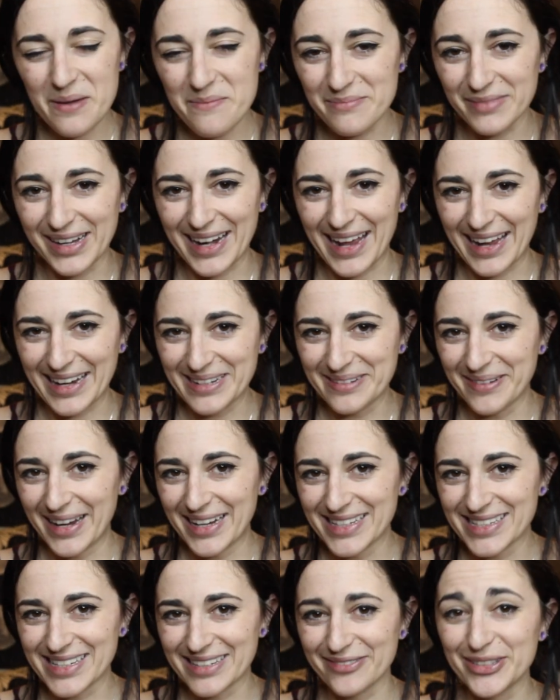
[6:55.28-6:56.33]
But
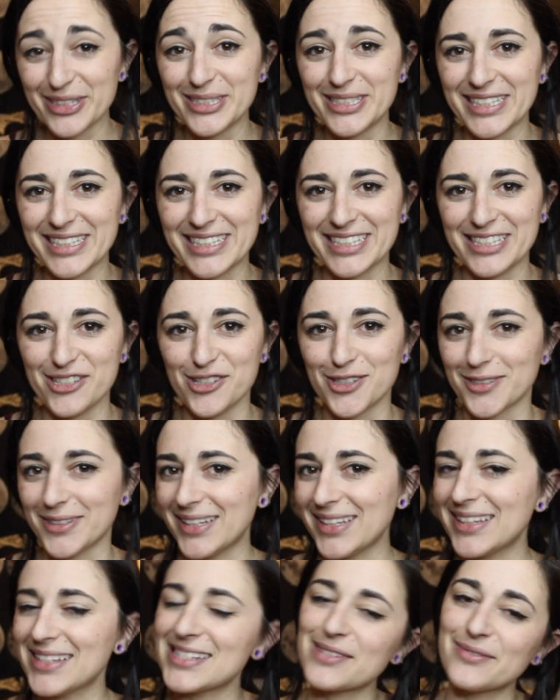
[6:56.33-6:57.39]
anyways, if you did
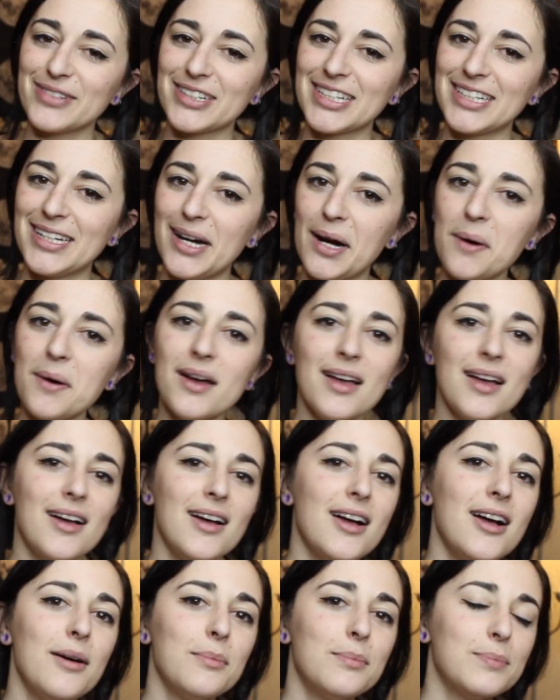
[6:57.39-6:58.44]
enjoy this video,
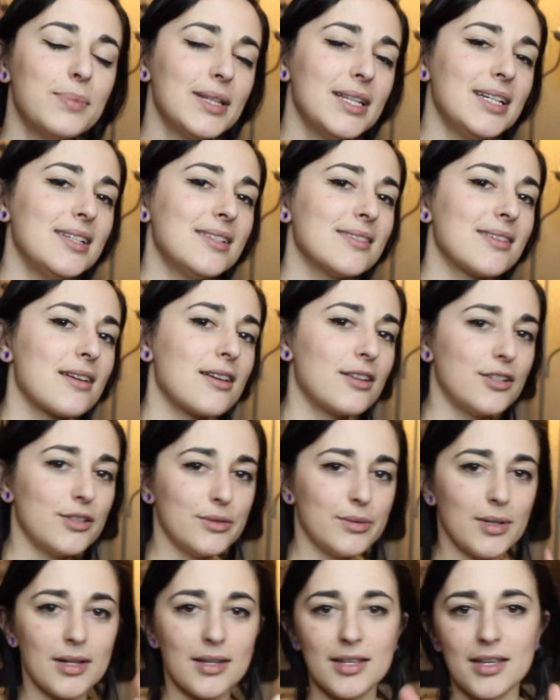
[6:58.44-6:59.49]
please
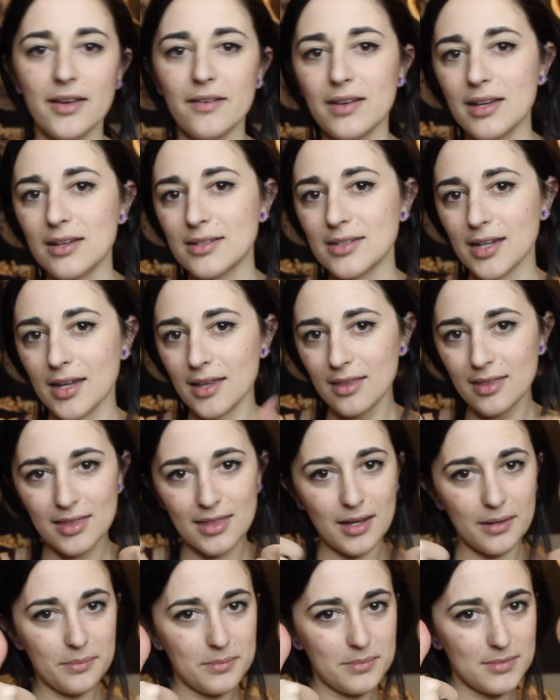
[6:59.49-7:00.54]
do give it a
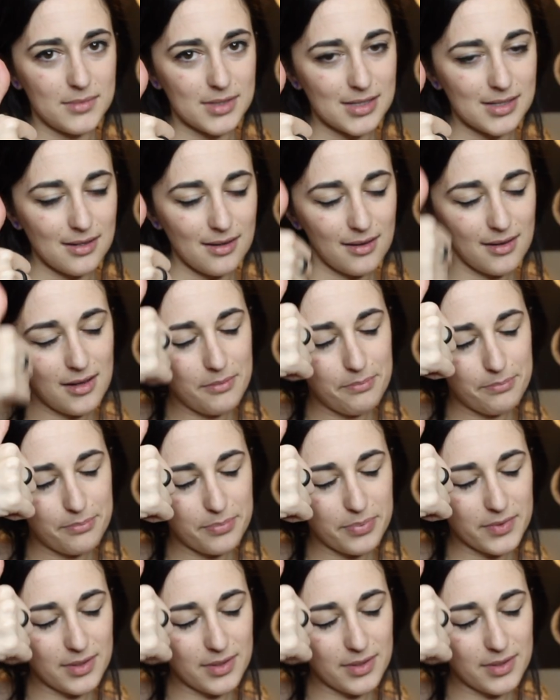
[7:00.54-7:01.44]
thumbs up.